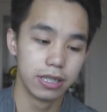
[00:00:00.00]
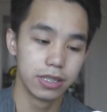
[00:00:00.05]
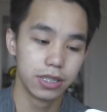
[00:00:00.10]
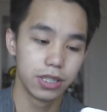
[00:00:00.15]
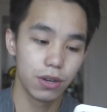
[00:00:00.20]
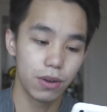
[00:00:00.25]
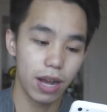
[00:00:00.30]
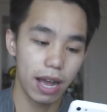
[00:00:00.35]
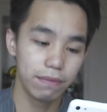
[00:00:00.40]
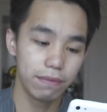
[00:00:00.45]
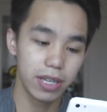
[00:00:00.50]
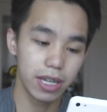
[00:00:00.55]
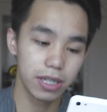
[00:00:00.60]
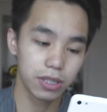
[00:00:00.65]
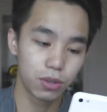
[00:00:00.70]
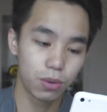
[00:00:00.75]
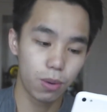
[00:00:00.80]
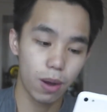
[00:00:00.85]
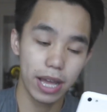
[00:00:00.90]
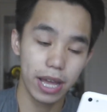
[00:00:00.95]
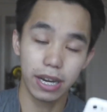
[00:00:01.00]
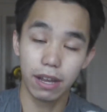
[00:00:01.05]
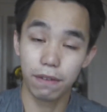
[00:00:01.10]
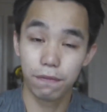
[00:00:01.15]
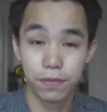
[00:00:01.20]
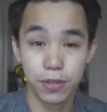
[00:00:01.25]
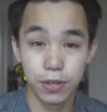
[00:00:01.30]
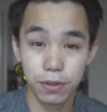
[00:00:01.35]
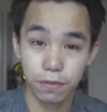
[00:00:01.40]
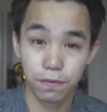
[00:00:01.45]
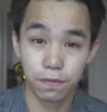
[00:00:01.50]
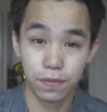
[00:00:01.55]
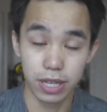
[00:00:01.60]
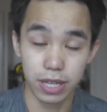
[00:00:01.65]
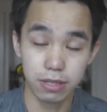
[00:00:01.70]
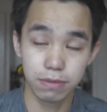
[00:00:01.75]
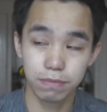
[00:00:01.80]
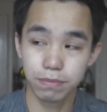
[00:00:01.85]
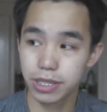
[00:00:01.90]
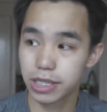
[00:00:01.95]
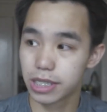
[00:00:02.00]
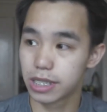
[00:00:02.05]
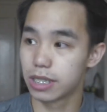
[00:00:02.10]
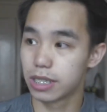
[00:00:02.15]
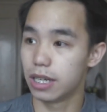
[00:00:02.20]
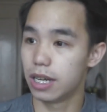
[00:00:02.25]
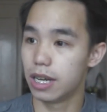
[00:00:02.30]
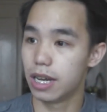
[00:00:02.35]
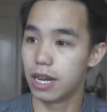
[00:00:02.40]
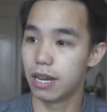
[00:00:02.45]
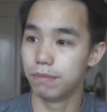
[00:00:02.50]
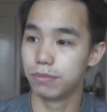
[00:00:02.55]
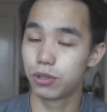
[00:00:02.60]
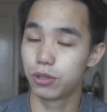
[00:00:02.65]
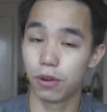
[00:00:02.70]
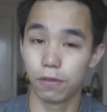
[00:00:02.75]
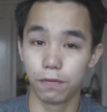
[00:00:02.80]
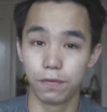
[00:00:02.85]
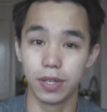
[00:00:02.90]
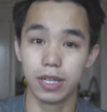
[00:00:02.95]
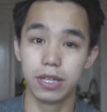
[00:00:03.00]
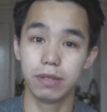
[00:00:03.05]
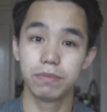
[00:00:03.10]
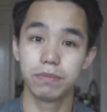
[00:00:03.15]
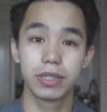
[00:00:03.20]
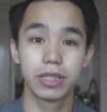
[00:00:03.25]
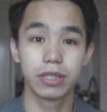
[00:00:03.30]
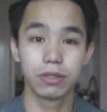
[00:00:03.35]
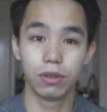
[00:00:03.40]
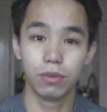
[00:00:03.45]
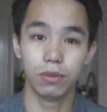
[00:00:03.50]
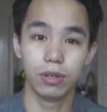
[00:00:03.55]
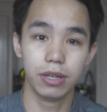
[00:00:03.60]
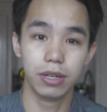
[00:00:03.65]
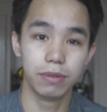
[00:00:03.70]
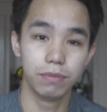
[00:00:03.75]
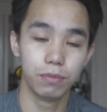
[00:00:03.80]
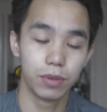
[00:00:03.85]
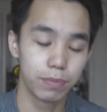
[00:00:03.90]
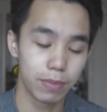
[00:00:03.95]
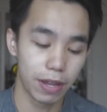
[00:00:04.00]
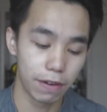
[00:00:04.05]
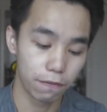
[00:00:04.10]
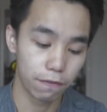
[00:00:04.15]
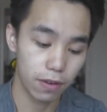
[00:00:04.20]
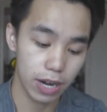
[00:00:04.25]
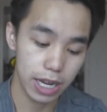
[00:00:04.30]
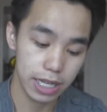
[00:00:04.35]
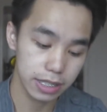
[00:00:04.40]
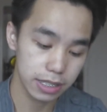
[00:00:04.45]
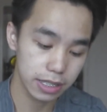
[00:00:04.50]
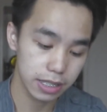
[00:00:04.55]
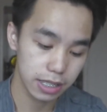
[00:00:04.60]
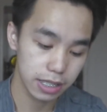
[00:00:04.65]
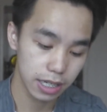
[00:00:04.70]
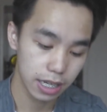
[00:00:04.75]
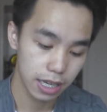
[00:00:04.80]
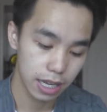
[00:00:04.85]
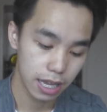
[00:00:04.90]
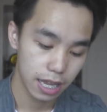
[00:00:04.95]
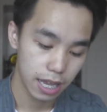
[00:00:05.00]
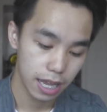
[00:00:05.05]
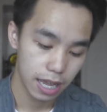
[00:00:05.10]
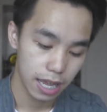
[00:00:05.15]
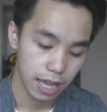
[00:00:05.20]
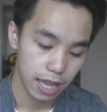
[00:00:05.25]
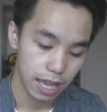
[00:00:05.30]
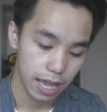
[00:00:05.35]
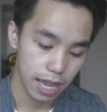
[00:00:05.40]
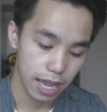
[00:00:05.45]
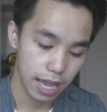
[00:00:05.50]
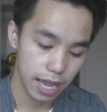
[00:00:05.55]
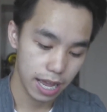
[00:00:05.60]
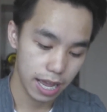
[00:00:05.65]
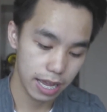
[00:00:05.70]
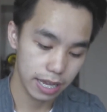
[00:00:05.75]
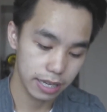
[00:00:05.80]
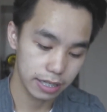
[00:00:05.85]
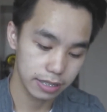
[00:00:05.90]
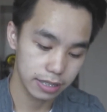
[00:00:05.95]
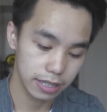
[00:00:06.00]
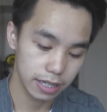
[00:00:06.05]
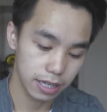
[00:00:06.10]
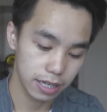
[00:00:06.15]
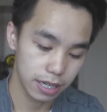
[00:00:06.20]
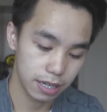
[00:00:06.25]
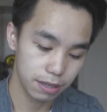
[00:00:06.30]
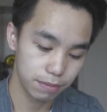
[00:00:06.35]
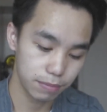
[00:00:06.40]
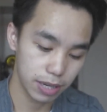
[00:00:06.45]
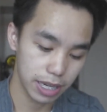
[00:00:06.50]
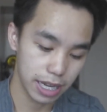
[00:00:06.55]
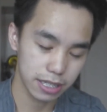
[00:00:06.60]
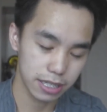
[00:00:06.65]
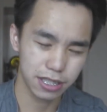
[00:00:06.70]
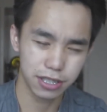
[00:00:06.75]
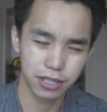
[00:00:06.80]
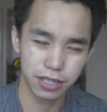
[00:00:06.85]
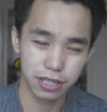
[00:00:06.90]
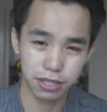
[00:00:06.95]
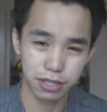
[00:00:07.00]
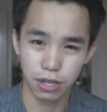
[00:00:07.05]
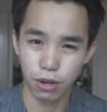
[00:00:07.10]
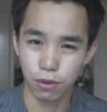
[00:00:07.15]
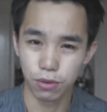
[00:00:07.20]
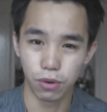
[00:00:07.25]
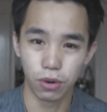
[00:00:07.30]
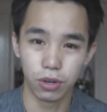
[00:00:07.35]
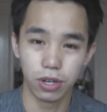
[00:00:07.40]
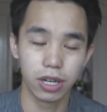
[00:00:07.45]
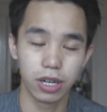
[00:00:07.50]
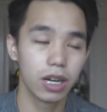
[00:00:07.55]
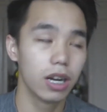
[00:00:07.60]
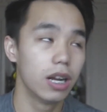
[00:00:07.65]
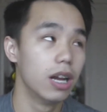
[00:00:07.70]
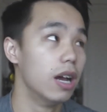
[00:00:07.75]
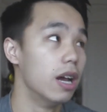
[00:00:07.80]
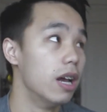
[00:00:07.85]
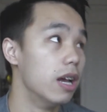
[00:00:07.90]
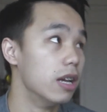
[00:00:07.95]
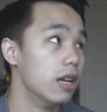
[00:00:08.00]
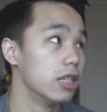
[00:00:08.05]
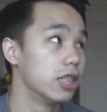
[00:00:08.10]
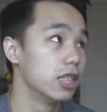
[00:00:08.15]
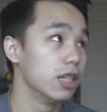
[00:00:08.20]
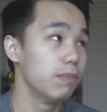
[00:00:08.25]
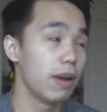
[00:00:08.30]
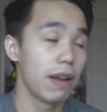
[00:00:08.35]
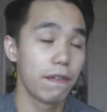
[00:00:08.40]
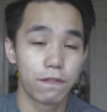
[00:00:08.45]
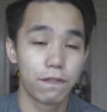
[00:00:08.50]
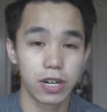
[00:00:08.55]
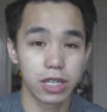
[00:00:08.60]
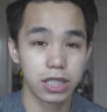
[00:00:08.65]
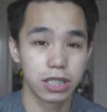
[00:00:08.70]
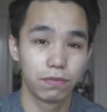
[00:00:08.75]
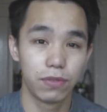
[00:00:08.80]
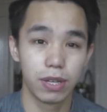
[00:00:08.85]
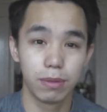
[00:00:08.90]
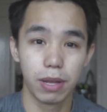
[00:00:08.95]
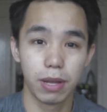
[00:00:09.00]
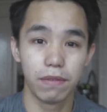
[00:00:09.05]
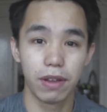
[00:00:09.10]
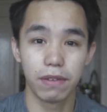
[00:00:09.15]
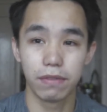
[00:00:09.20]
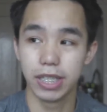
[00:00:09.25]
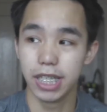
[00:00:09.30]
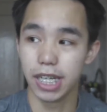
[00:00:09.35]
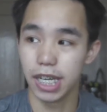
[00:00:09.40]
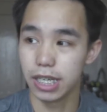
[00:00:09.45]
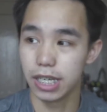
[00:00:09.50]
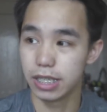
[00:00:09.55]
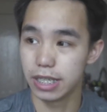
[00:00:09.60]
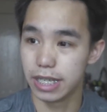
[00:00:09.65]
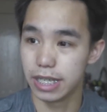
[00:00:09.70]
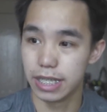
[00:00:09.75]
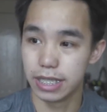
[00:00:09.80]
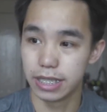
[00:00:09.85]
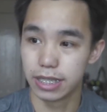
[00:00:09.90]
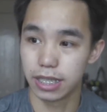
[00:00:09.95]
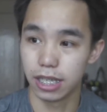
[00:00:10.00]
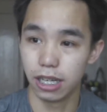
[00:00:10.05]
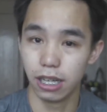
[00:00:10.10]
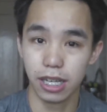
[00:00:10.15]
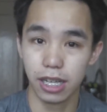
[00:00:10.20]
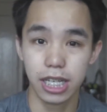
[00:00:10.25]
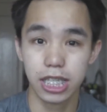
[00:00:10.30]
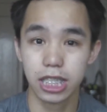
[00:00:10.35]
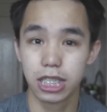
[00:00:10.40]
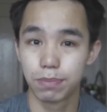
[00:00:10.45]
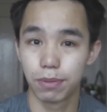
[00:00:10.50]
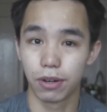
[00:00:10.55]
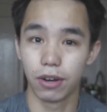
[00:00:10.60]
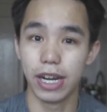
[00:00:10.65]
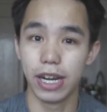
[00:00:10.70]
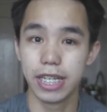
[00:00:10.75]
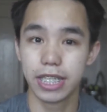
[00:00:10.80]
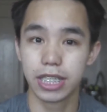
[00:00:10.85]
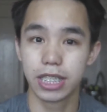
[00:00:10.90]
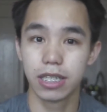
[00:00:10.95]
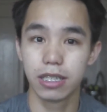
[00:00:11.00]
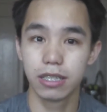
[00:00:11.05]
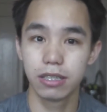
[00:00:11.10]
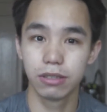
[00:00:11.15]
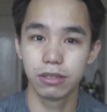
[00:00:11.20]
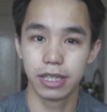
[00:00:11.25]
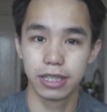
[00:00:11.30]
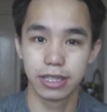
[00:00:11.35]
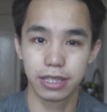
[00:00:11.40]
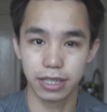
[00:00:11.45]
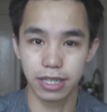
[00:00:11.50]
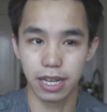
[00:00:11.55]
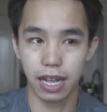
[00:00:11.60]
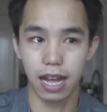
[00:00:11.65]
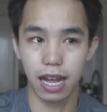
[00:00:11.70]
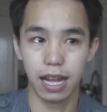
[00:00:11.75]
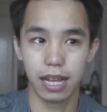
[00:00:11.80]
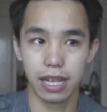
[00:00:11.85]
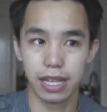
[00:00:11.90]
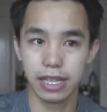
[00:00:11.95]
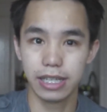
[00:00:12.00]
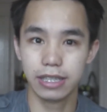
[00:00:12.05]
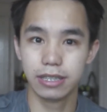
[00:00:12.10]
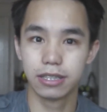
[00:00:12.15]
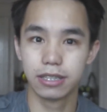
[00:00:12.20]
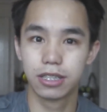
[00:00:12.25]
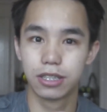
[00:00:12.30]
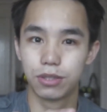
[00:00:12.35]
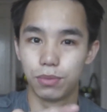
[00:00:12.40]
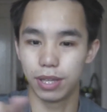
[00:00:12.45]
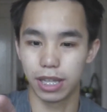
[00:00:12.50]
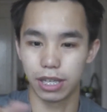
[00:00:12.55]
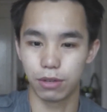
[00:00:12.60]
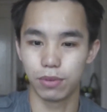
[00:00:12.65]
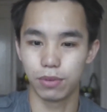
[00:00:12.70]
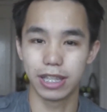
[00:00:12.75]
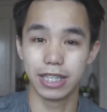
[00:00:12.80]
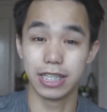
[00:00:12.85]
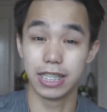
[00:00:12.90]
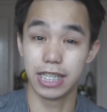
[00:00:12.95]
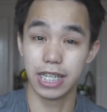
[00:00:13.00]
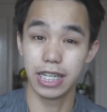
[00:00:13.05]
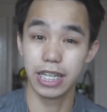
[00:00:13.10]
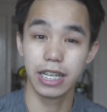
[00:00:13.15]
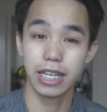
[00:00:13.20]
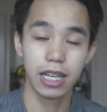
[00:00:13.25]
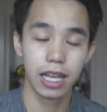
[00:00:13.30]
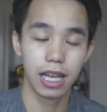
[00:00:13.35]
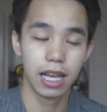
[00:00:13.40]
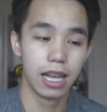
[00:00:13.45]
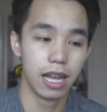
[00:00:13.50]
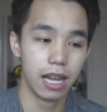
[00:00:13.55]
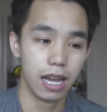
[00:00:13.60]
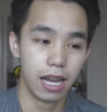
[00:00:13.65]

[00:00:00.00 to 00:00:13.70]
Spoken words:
So I've done quite a few films, short films with my friends. And I guess I'll just go in order. So my first film I've ever done is Inspiration. That's ins with a Z. It